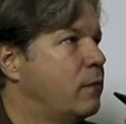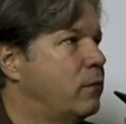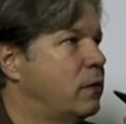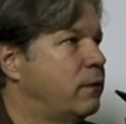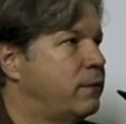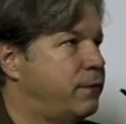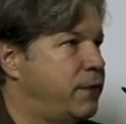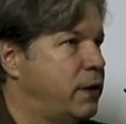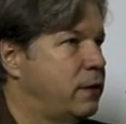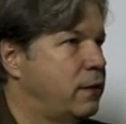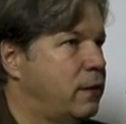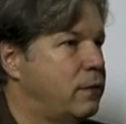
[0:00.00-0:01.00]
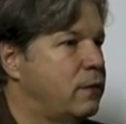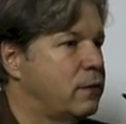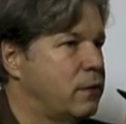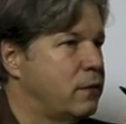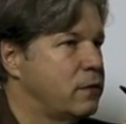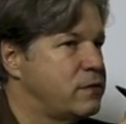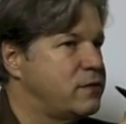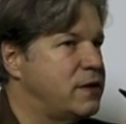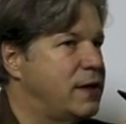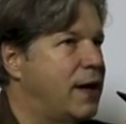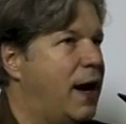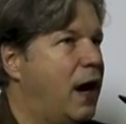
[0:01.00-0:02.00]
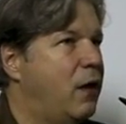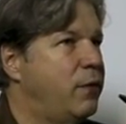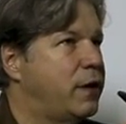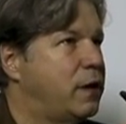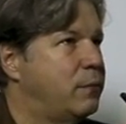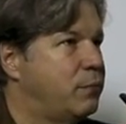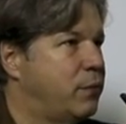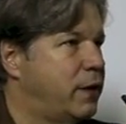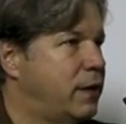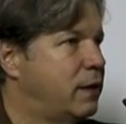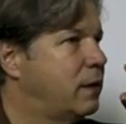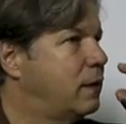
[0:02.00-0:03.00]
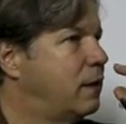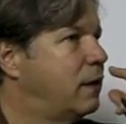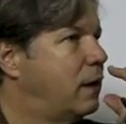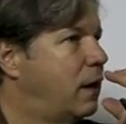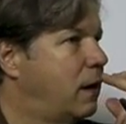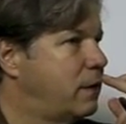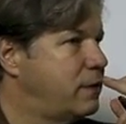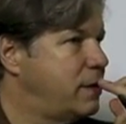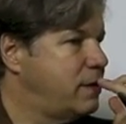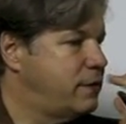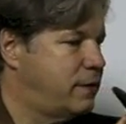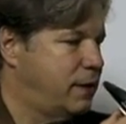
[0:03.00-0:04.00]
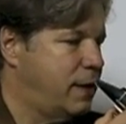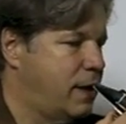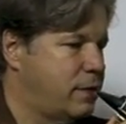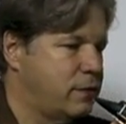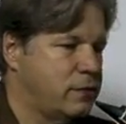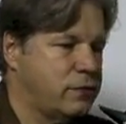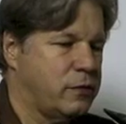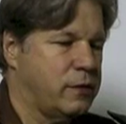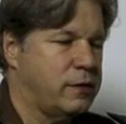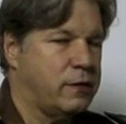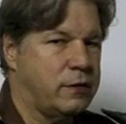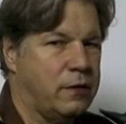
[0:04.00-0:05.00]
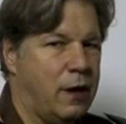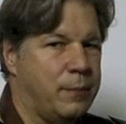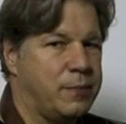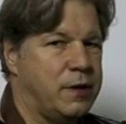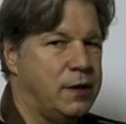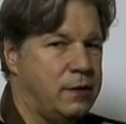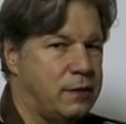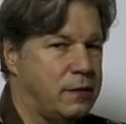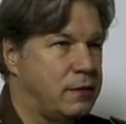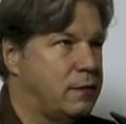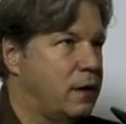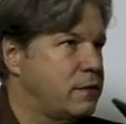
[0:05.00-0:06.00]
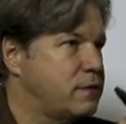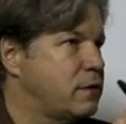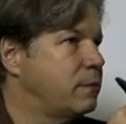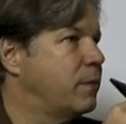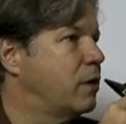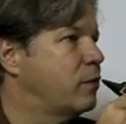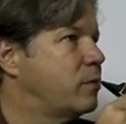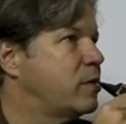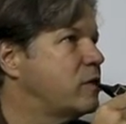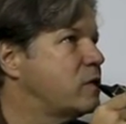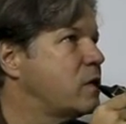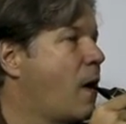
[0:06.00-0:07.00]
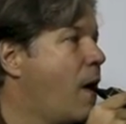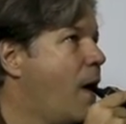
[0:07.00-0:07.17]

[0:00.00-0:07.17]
we'll figure out or see how we can bring our teeth together so that the top teeth touch the mouthpiece.